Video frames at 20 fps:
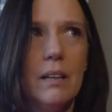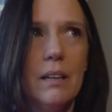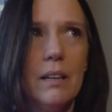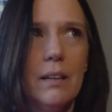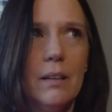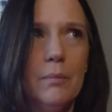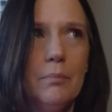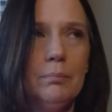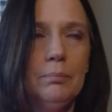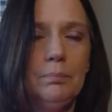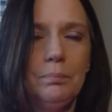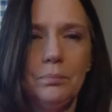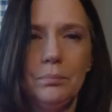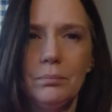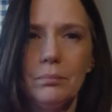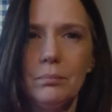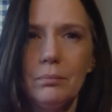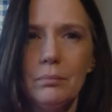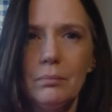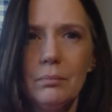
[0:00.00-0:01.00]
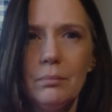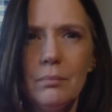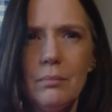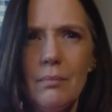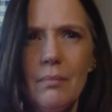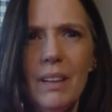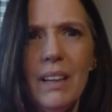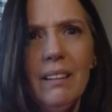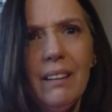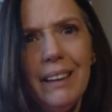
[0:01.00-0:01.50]
Um,
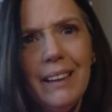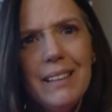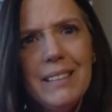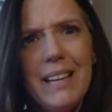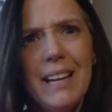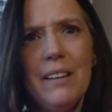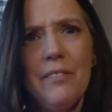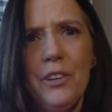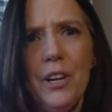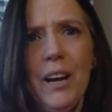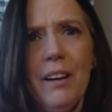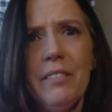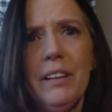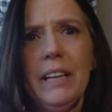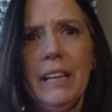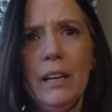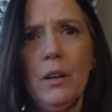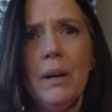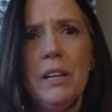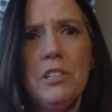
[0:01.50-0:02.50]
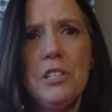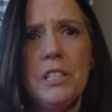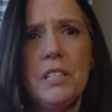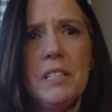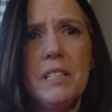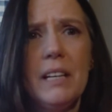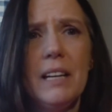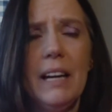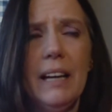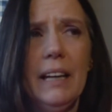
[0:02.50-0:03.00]
and like I said, if you have any
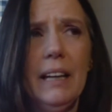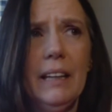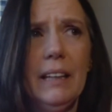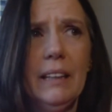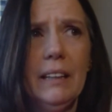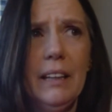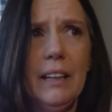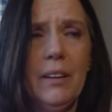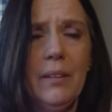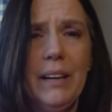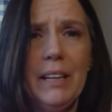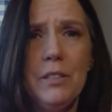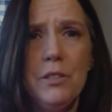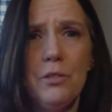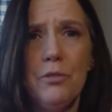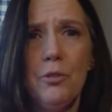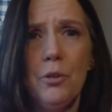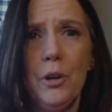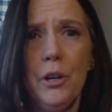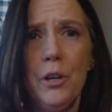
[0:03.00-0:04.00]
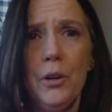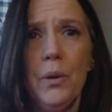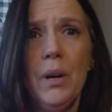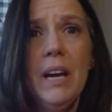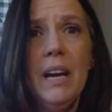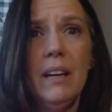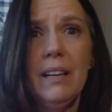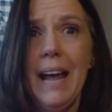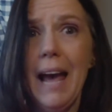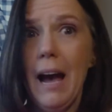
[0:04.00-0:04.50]
questions that I can, you know, answer for you
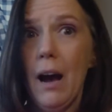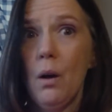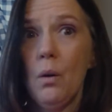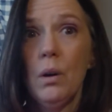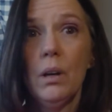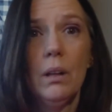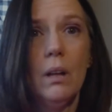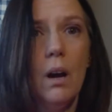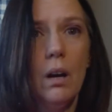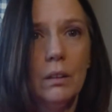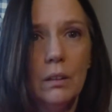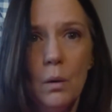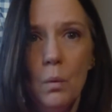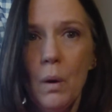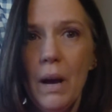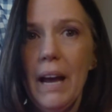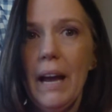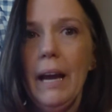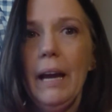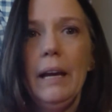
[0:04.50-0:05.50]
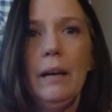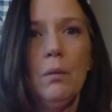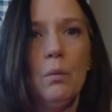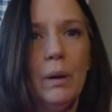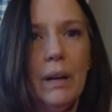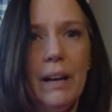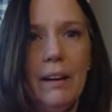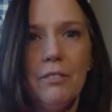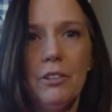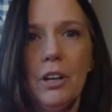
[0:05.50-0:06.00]
now along the way,
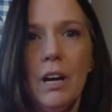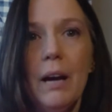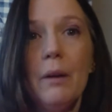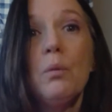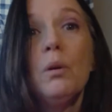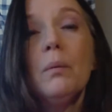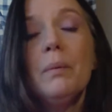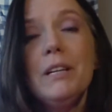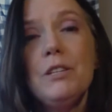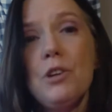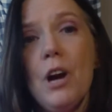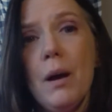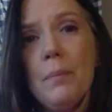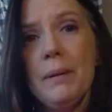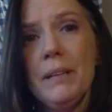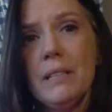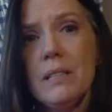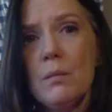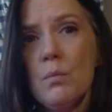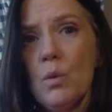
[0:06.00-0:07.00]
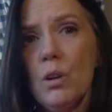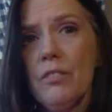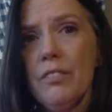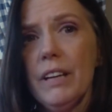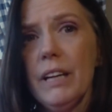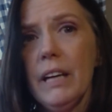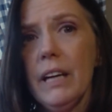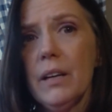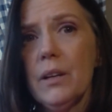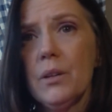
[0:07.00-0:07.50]
whenever I will be dropping some more
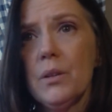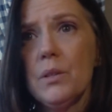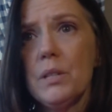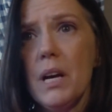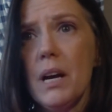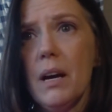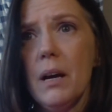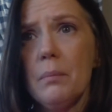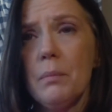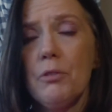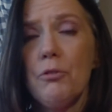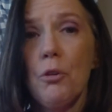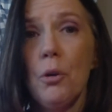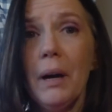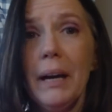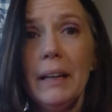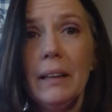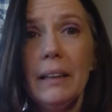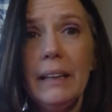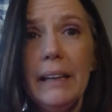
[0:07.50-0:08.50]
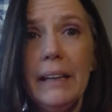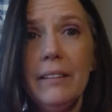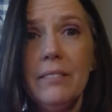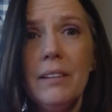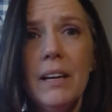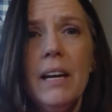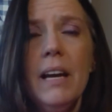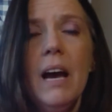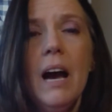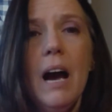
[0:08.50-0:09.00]
videos um, before I
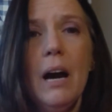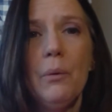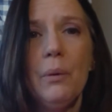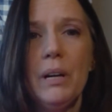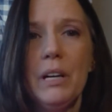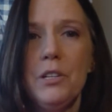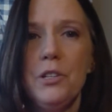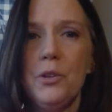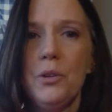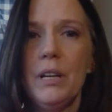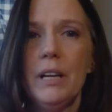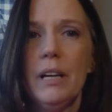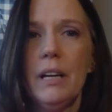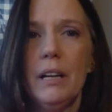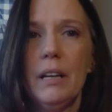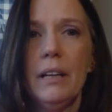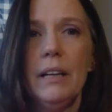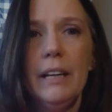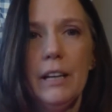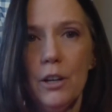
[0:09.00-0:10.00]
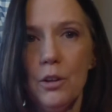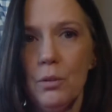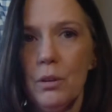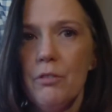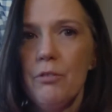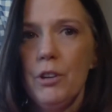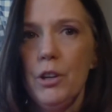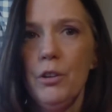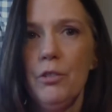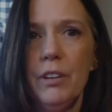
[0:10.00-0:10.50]
leave. I want to do a gear
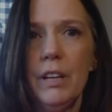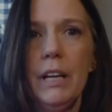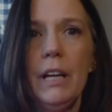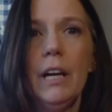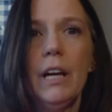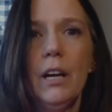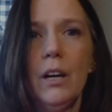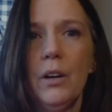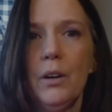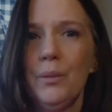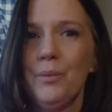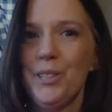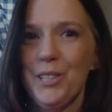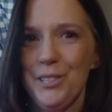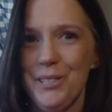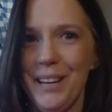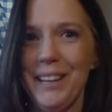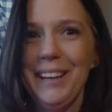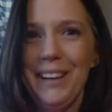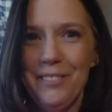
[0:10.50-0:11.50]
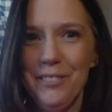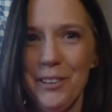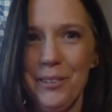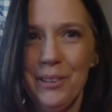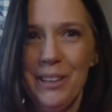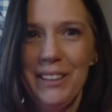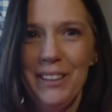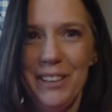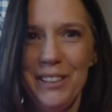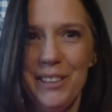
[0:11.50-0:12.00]
review video, just like
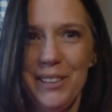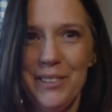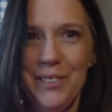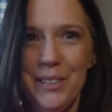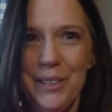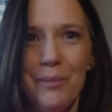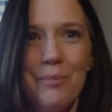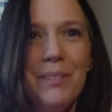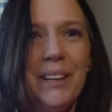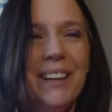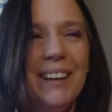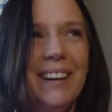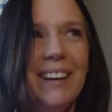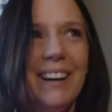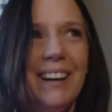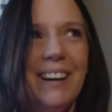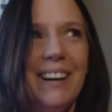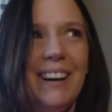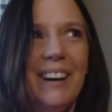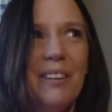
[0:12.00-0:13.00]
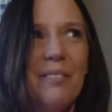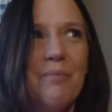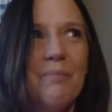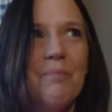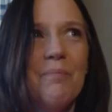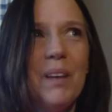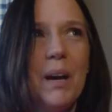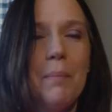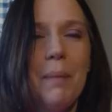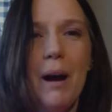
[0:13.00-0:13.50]
everyone on YouTube,
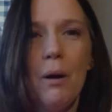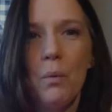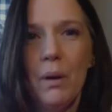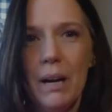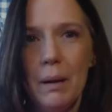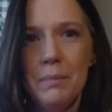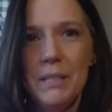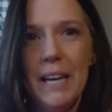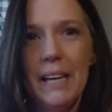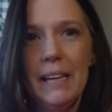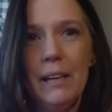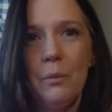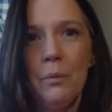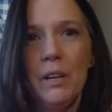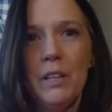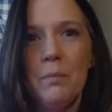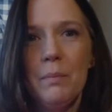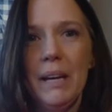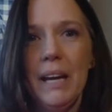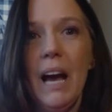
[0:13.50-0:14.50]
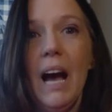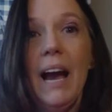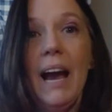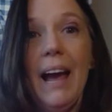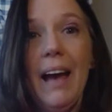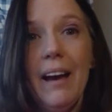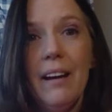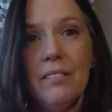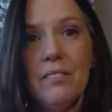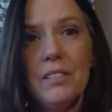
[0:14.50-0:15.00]
um, about what I'm taking with me. I
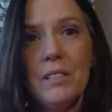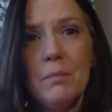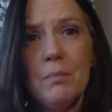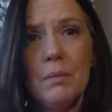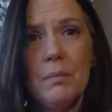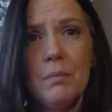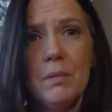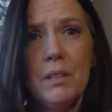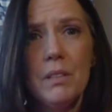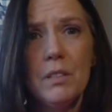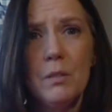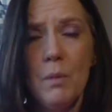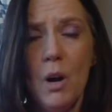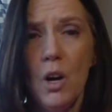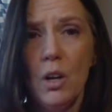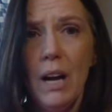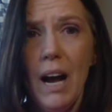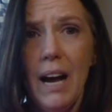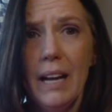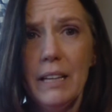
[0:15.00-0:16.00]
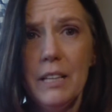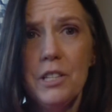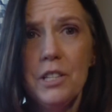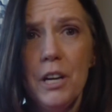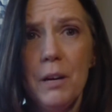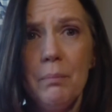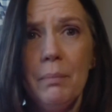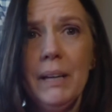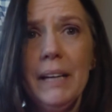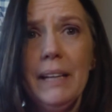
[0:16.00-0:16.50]
have some small cottage
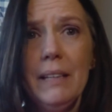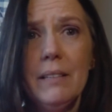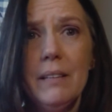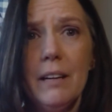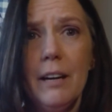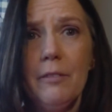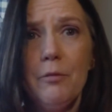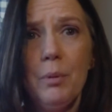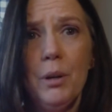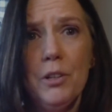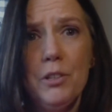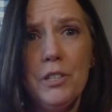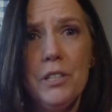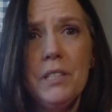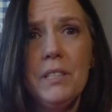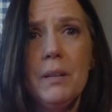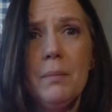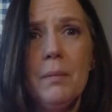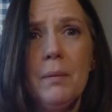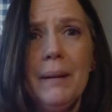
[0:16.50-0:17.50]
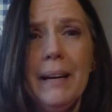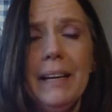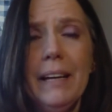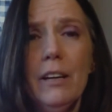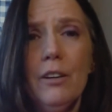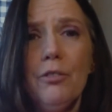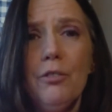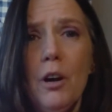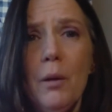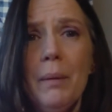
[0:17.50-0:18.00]
companies that I've purchased some of my
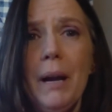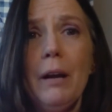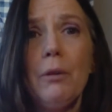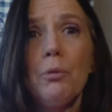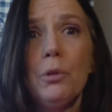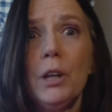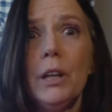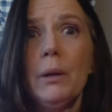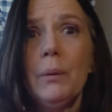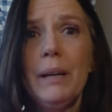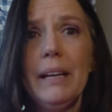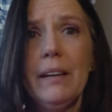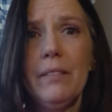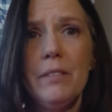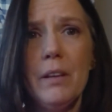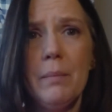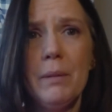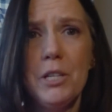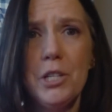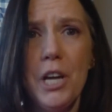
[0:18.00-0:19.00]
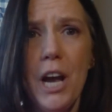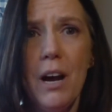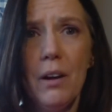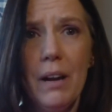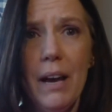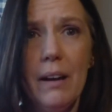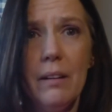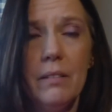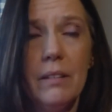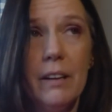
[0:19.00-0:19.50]
gear from, and I really want to give them a
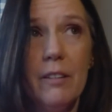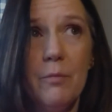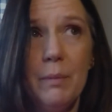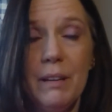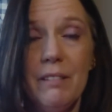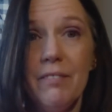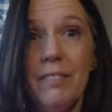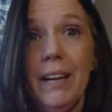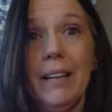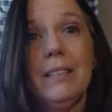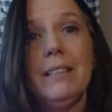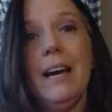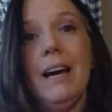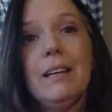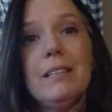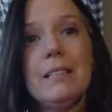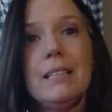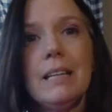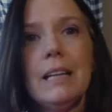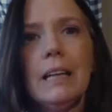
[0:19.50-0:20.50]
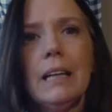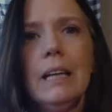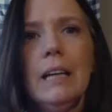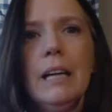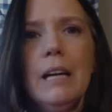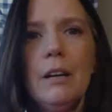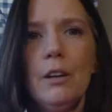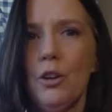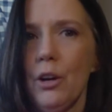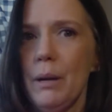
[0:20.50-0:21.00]
shout out. They've been fantastic,
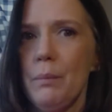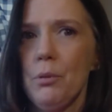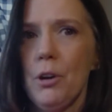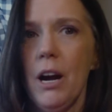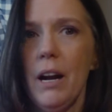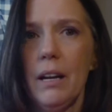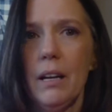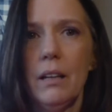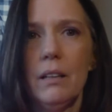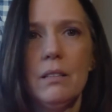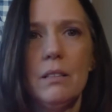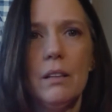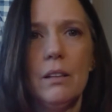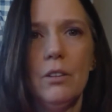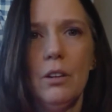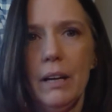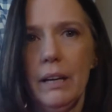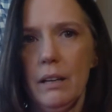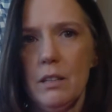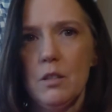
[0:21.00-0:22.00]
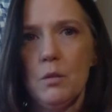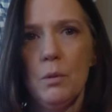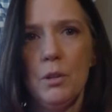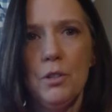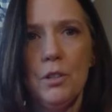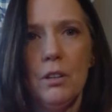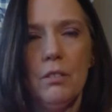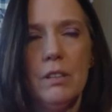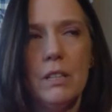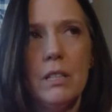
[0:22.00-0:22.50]
great products, great customer
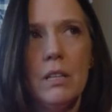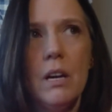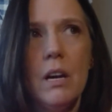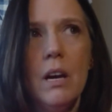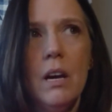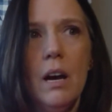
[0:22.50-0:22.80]
service.